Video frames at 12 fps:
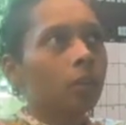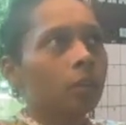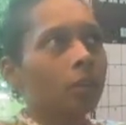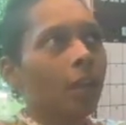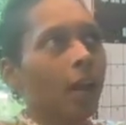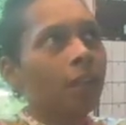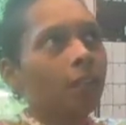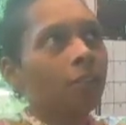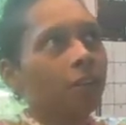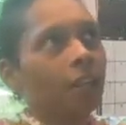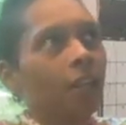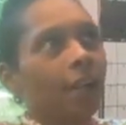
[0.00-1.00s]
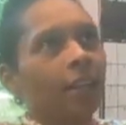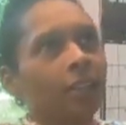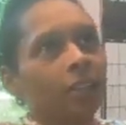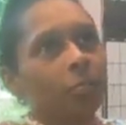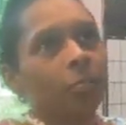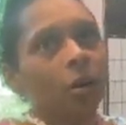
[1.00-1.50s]
not even
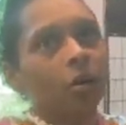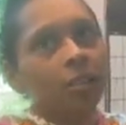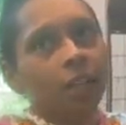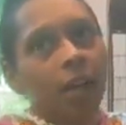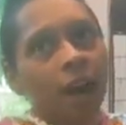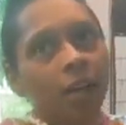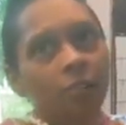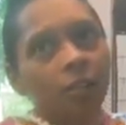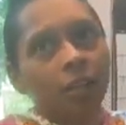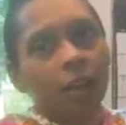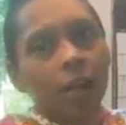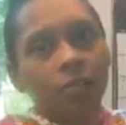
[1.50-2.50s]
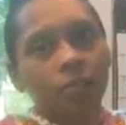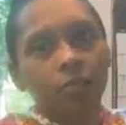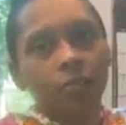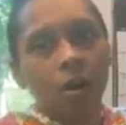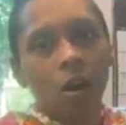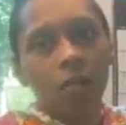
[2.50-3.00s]
suppose they're out of your life
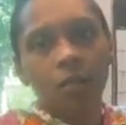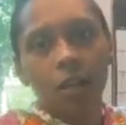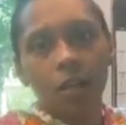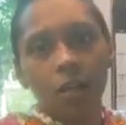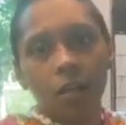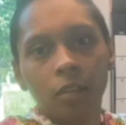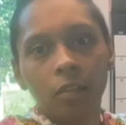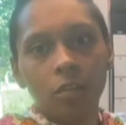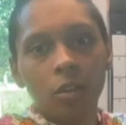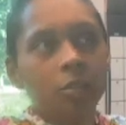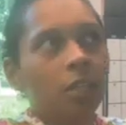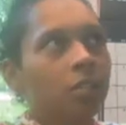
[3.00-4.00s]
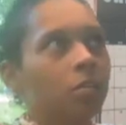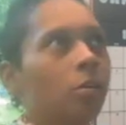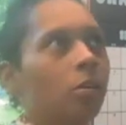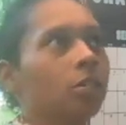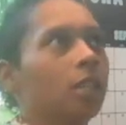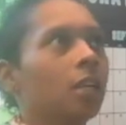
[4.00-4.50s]
already. You know what I'm saying?
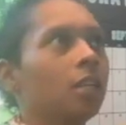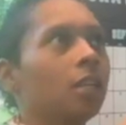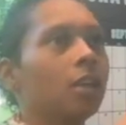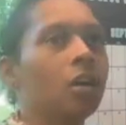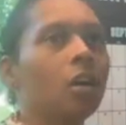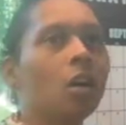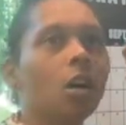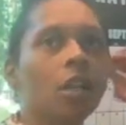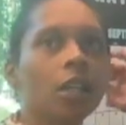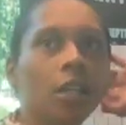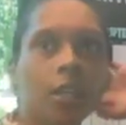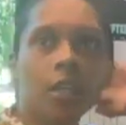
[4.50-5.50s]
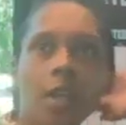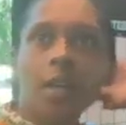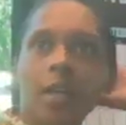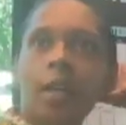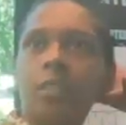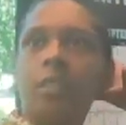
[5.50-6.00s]
Suppose they're gone and
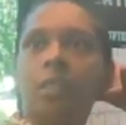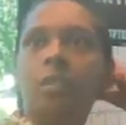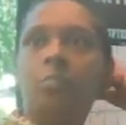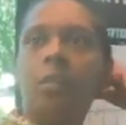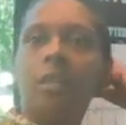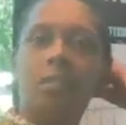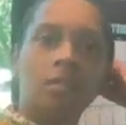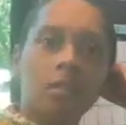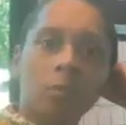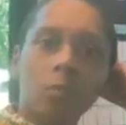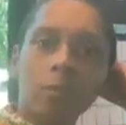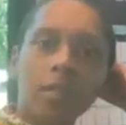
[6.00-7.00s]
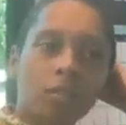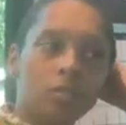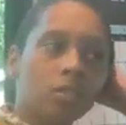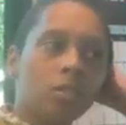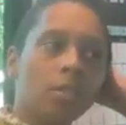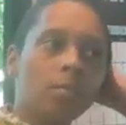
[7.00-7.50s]
it's been some weeks
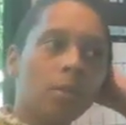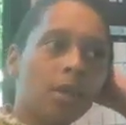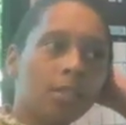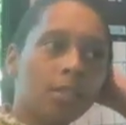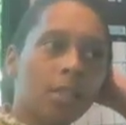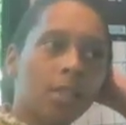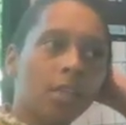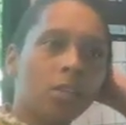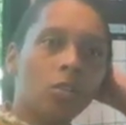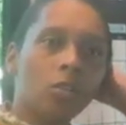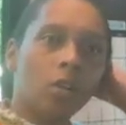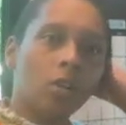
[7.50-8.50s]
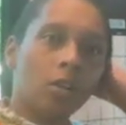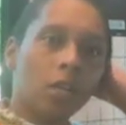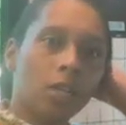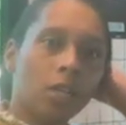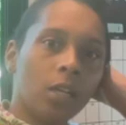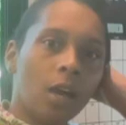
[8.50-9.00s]
or some months that they're no longer
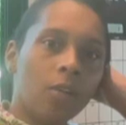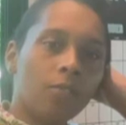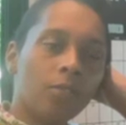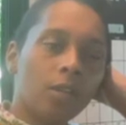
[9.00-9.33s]
in your life.